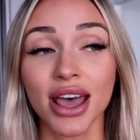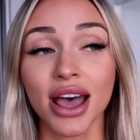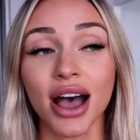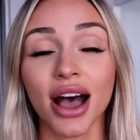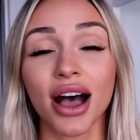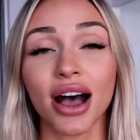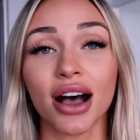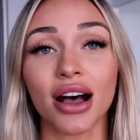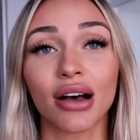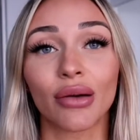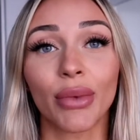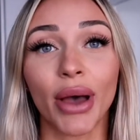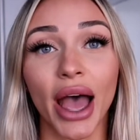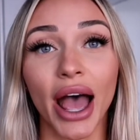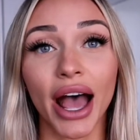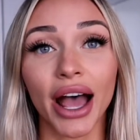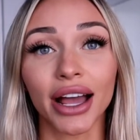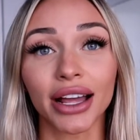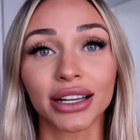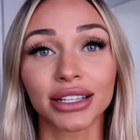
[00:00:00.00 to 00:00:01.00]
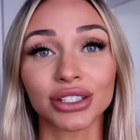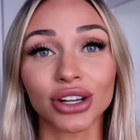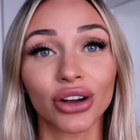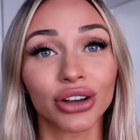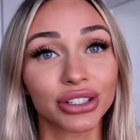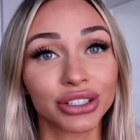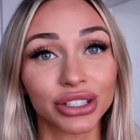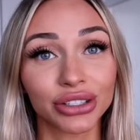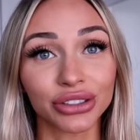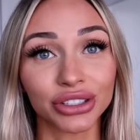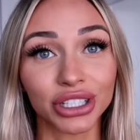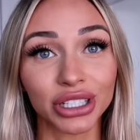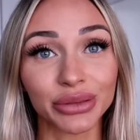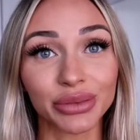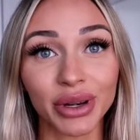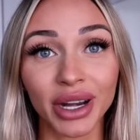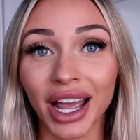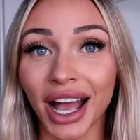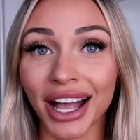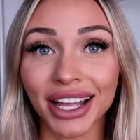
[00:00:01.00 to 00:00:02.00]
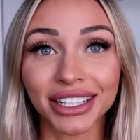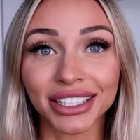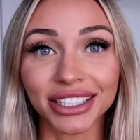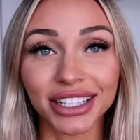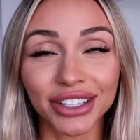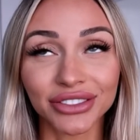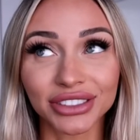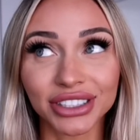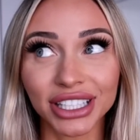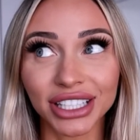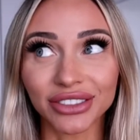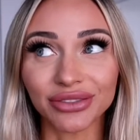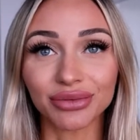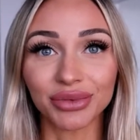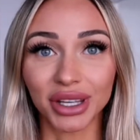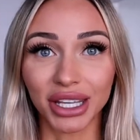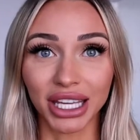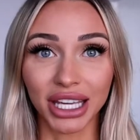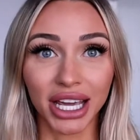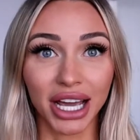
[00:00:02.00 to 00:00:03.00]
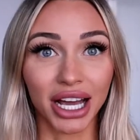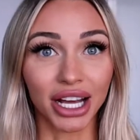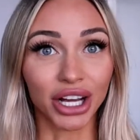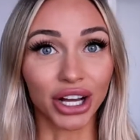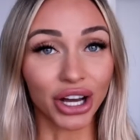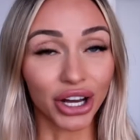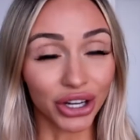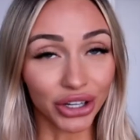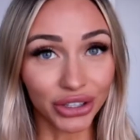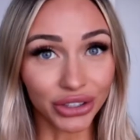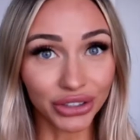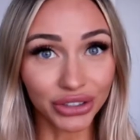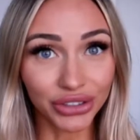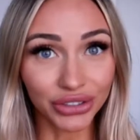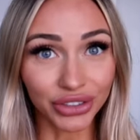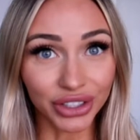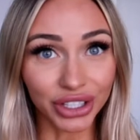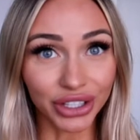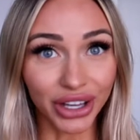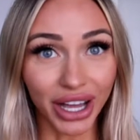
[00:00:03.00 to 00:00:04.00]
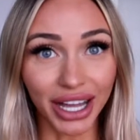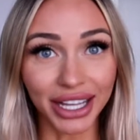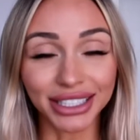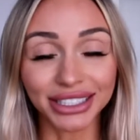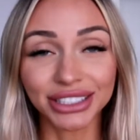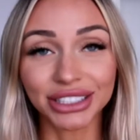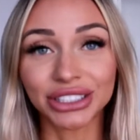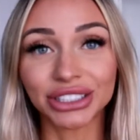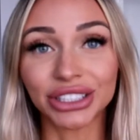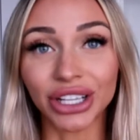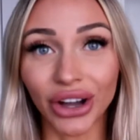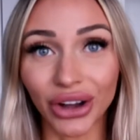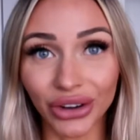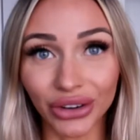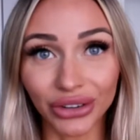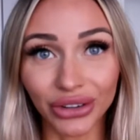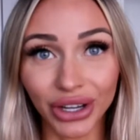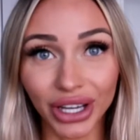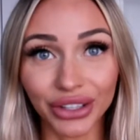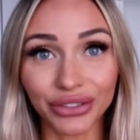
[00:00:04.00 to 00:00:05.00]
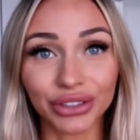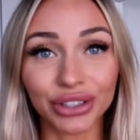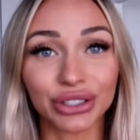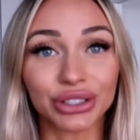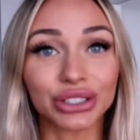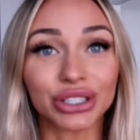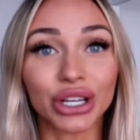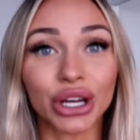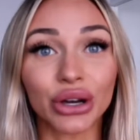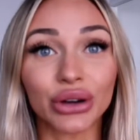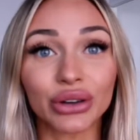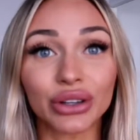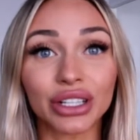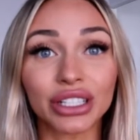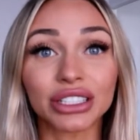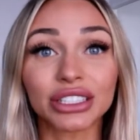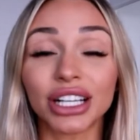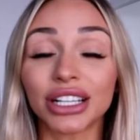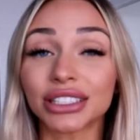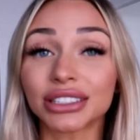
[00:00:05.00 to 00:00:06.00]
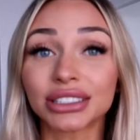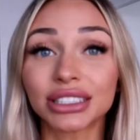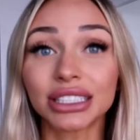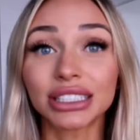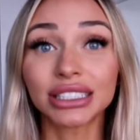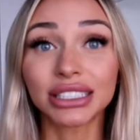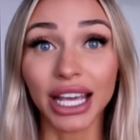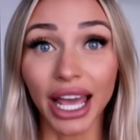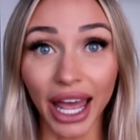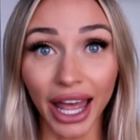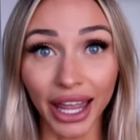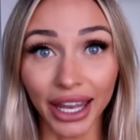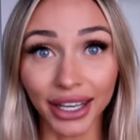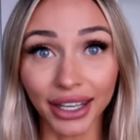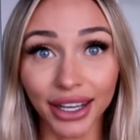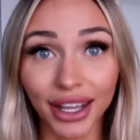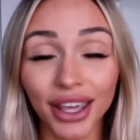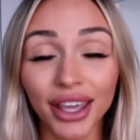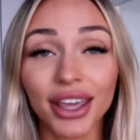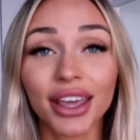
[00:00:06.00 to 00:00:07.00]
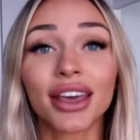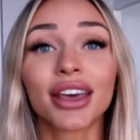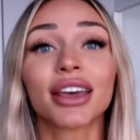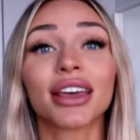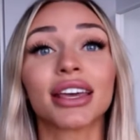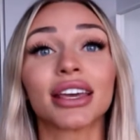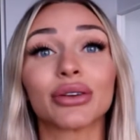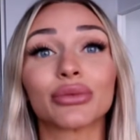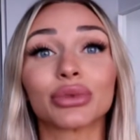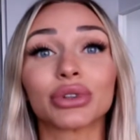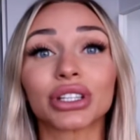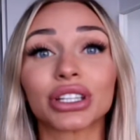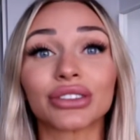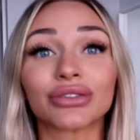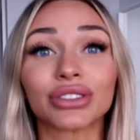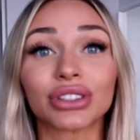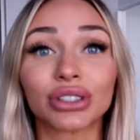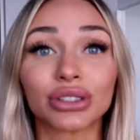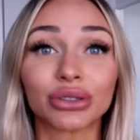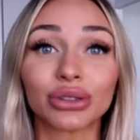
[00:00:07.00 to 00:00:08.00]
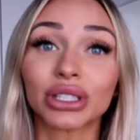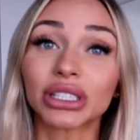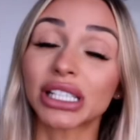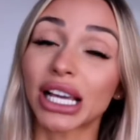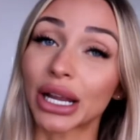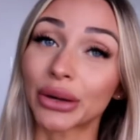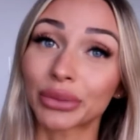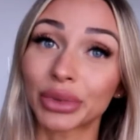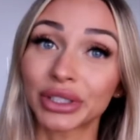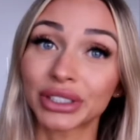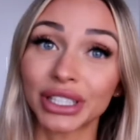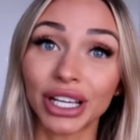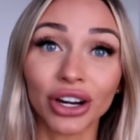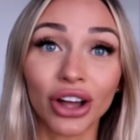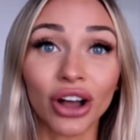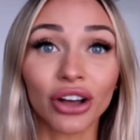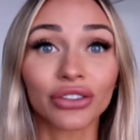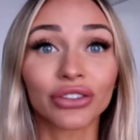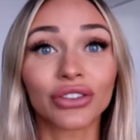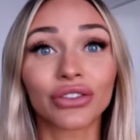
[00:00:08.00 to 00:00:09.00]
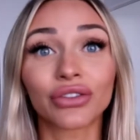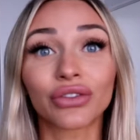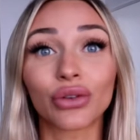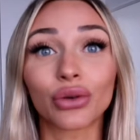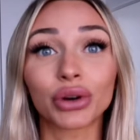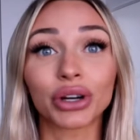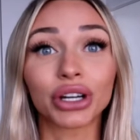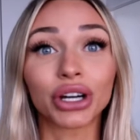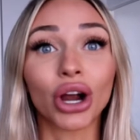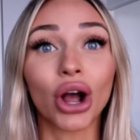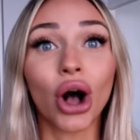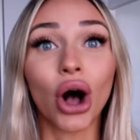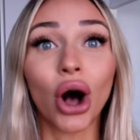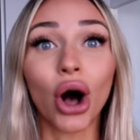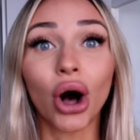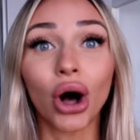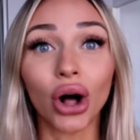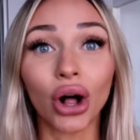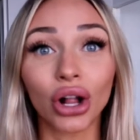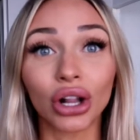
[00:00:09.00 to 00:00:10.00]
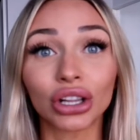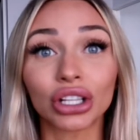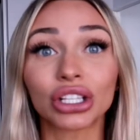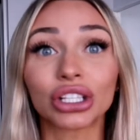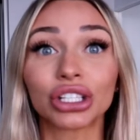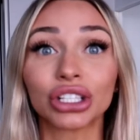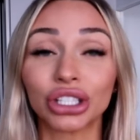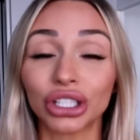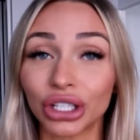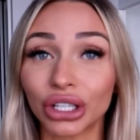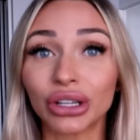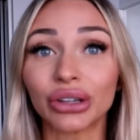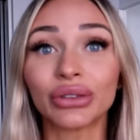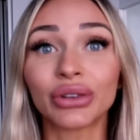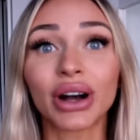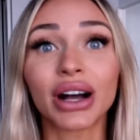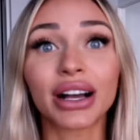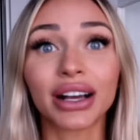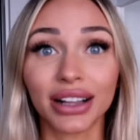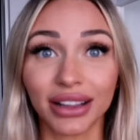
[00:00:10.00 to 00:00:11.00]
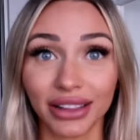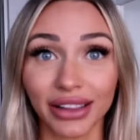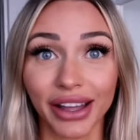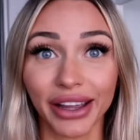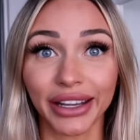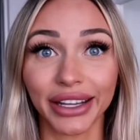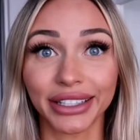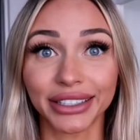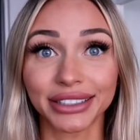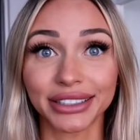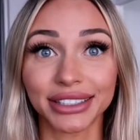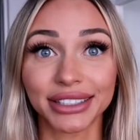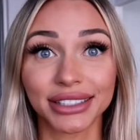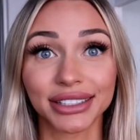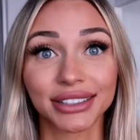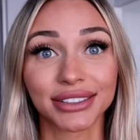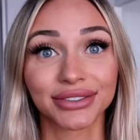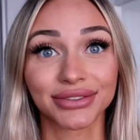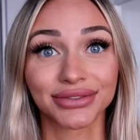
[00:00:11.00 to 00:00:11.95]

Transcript: And also she's been kind enough to give me a code for you guys. So if you use the code Chelsea10, it will give you 10% off for all new clients.